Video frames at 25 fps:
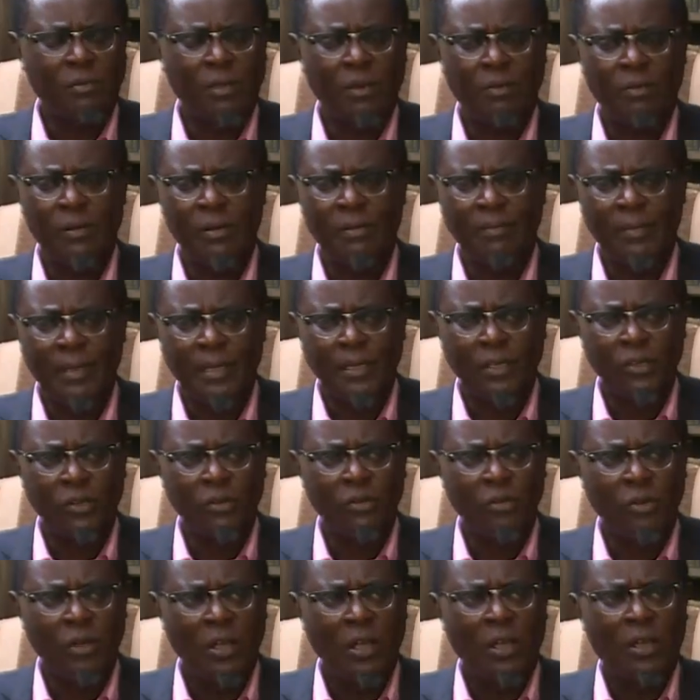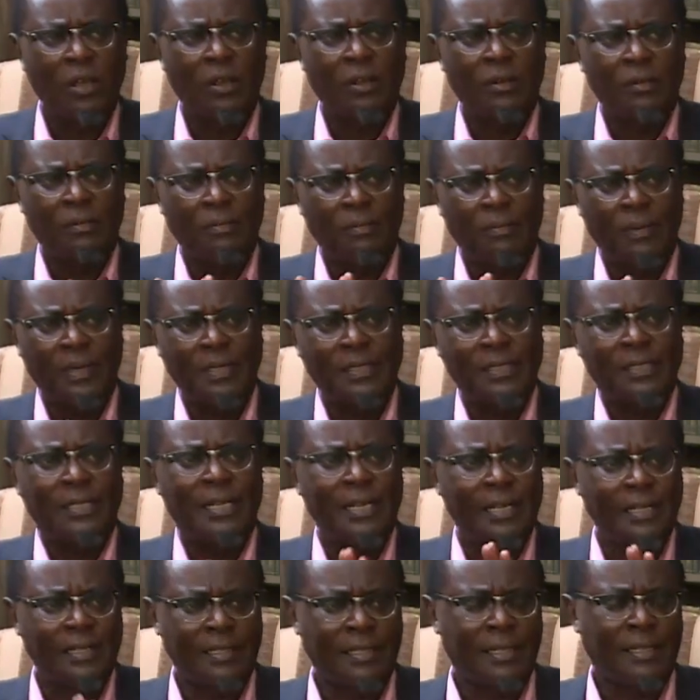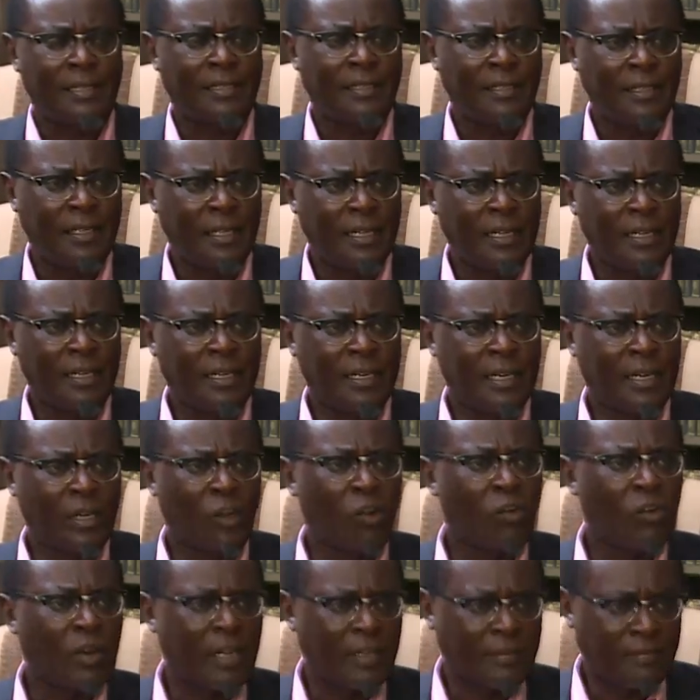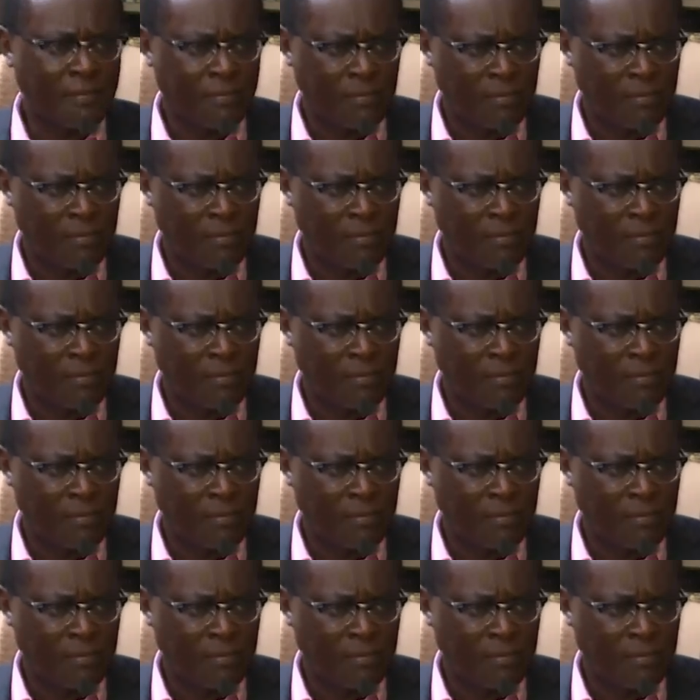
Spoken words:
we will make you presidente in Angola.